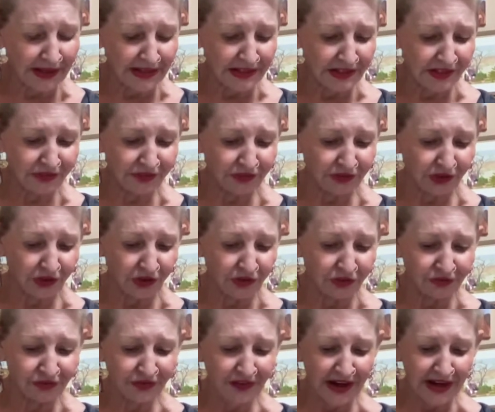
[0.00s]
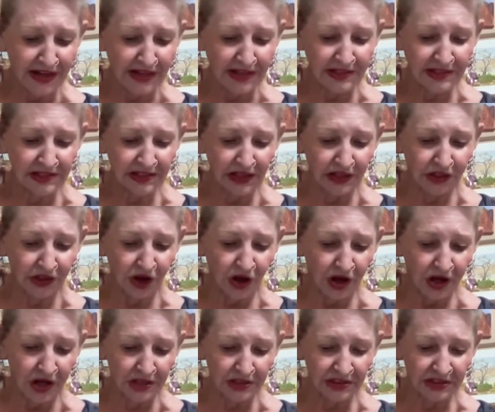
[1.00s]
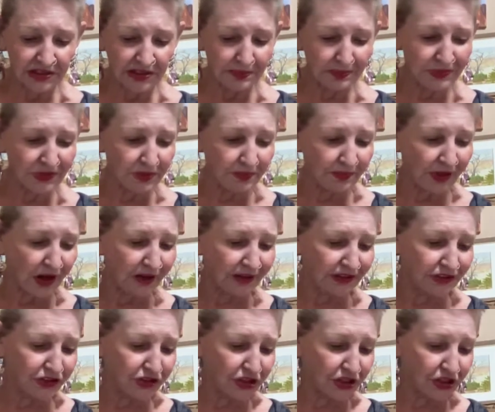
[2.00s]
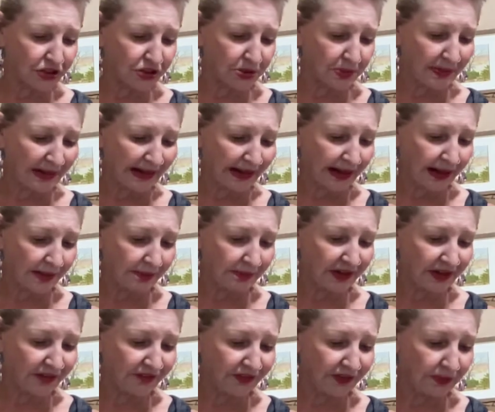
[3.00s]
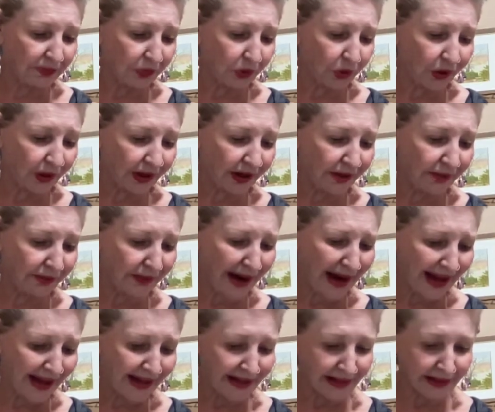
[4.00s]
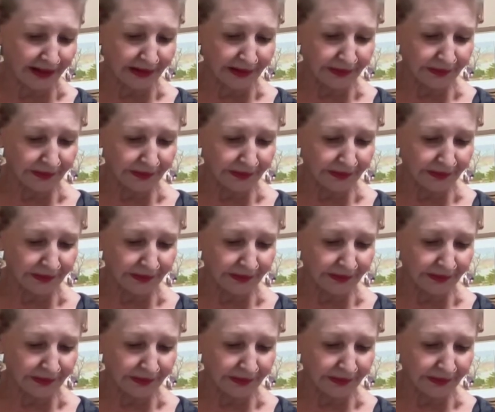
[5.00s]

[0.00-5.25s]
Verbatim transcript: difficult phase can cause symptomology to become even more erratic.